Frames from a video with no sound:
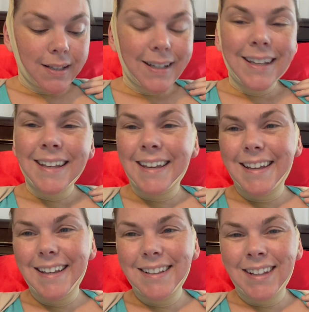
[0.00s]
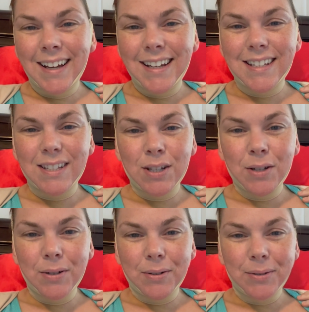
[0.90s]
He likes
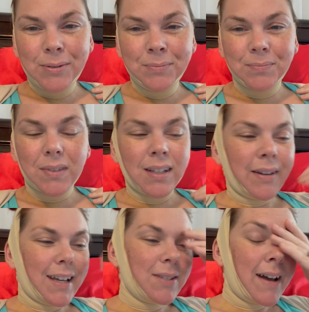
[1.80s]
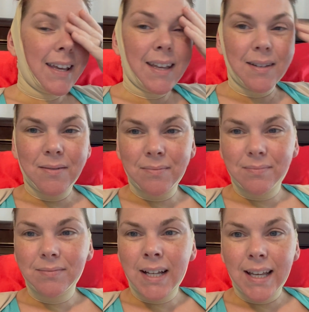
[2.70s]
to, okay, so I get,
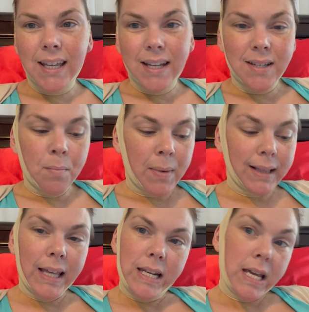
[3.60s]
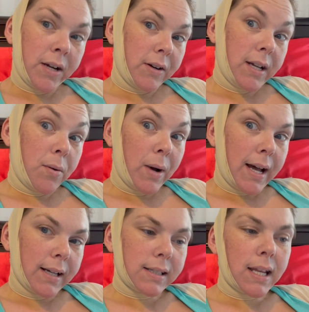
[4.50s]
I get my lady area
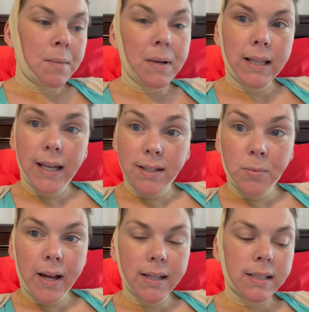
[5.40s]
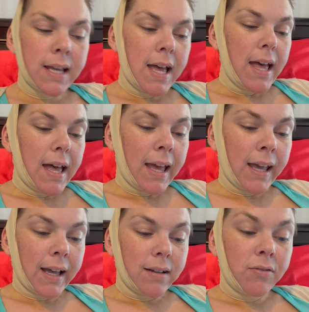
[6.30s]
waxed and my legs waxed,
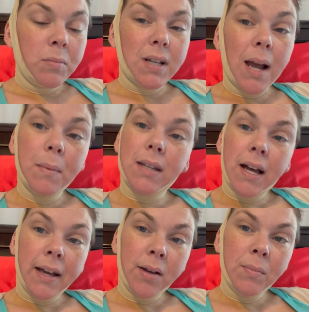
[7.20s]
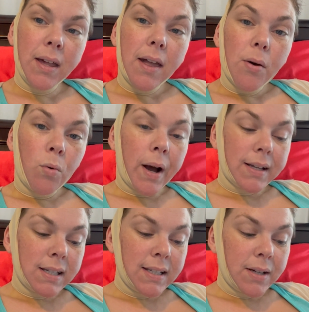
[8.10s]
and from time to time,
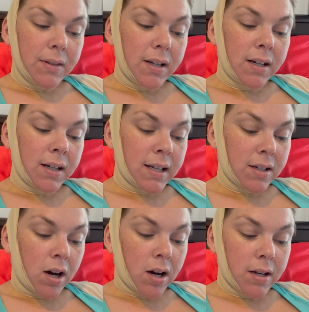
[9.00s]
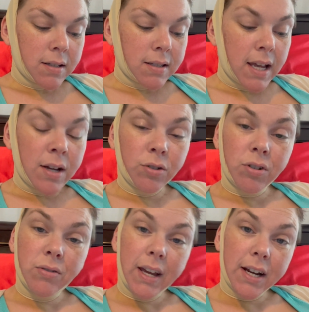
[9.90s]
waxing down there can cause
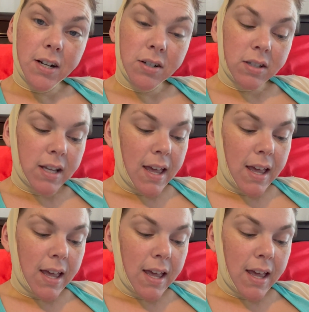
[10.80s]
ingrown hairs.